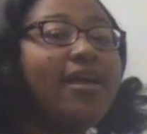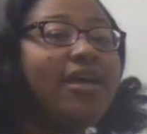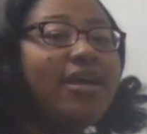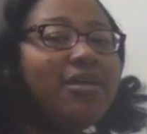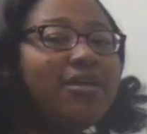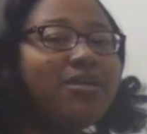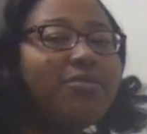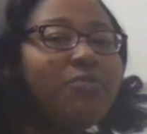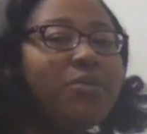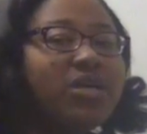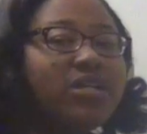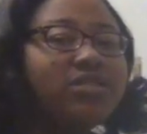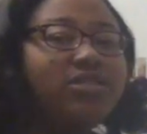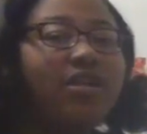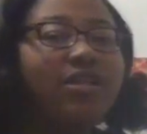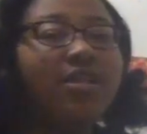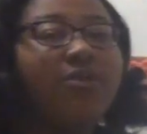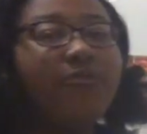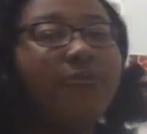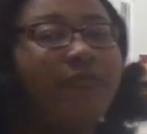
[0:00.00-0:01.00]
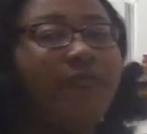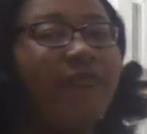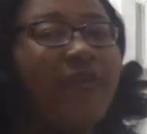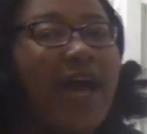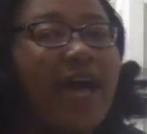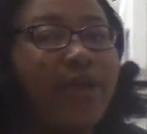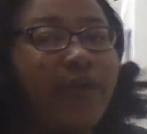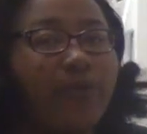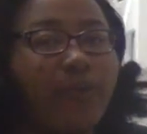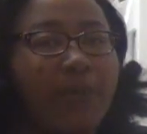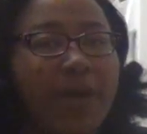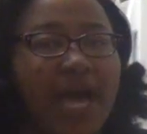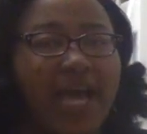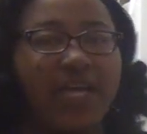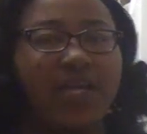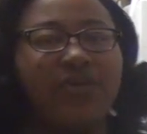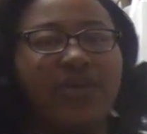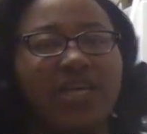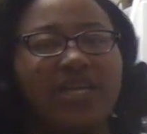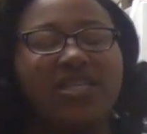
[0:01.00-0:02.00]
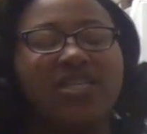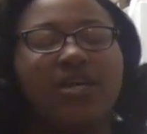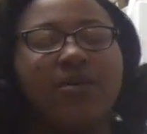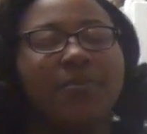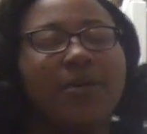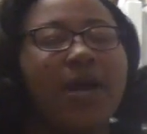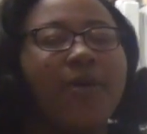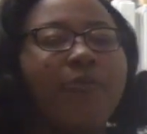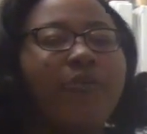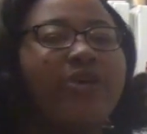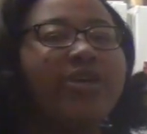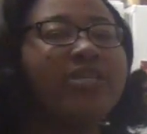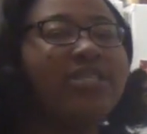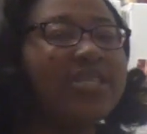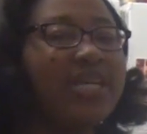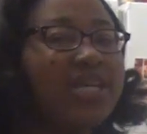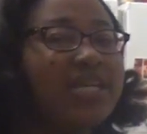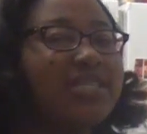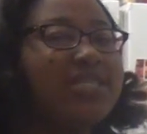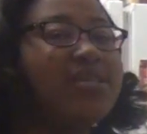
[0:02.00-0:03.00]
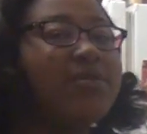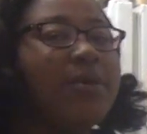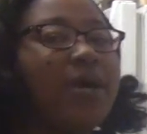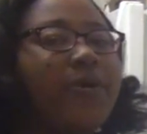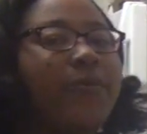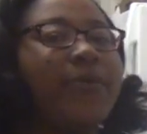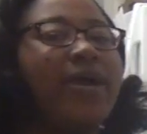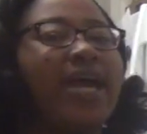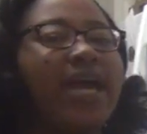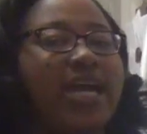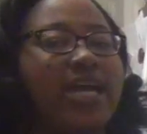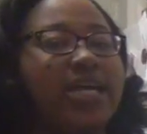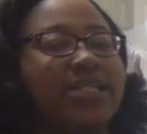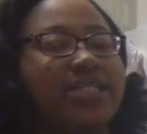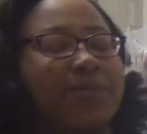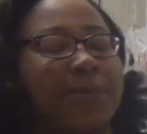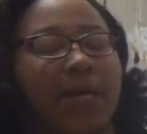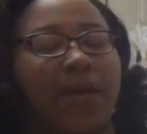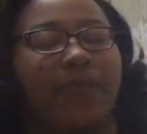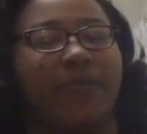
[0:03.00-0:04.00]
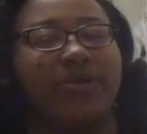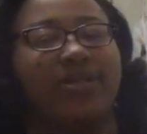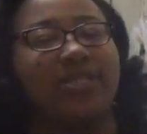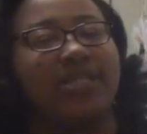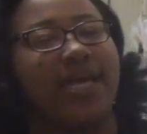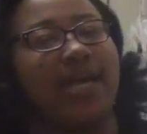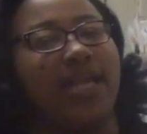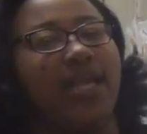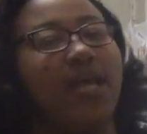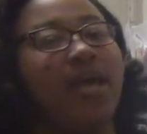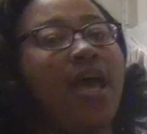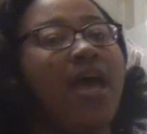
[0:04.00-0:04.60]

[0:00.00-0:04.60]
It depends on the value pack you get. Some come with 6, some come with 8, and some come with 10.